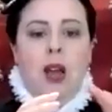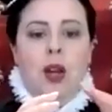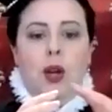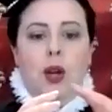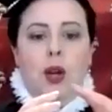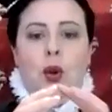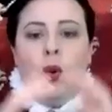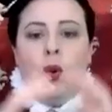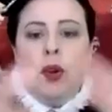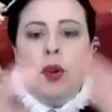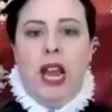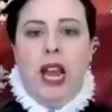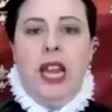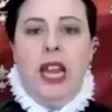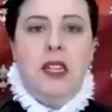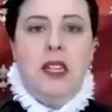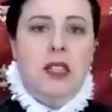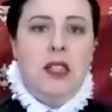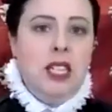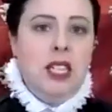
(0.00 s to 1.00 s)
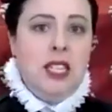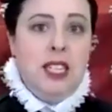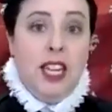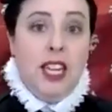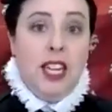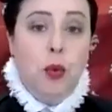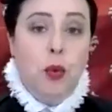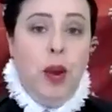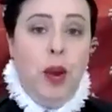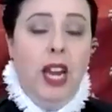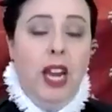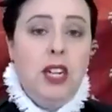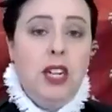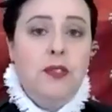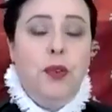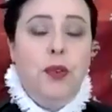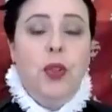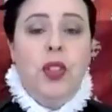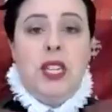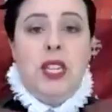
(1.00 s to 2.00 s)
create the silhouette
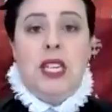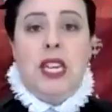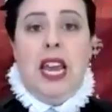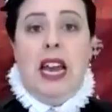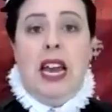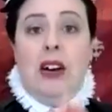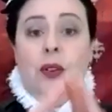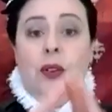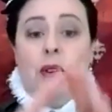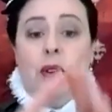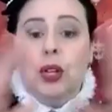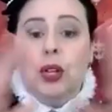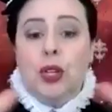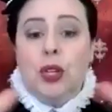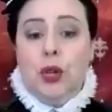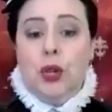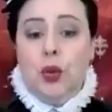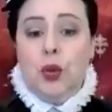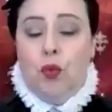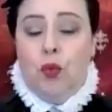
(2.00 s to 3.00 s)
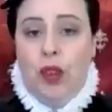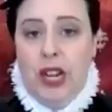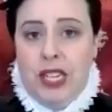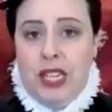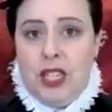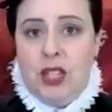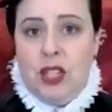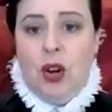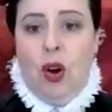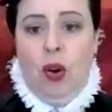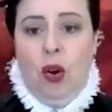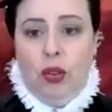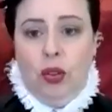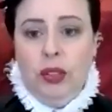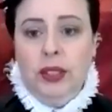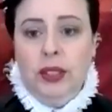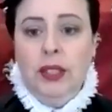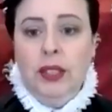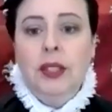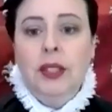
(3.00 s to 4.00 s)
for this gown to rest on,
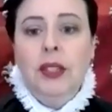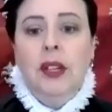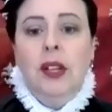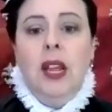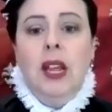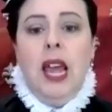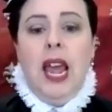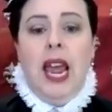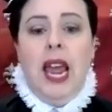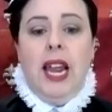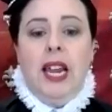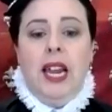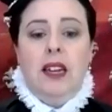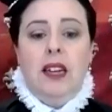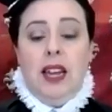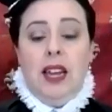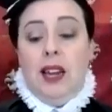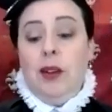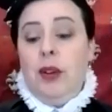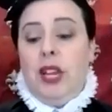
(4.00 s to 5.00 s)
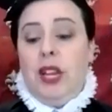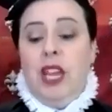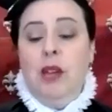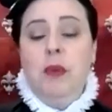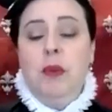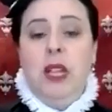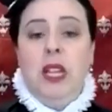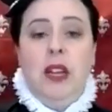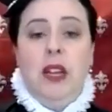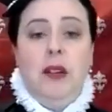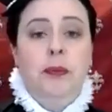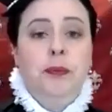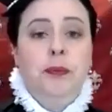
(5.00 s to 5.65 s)
and how do we keep it there?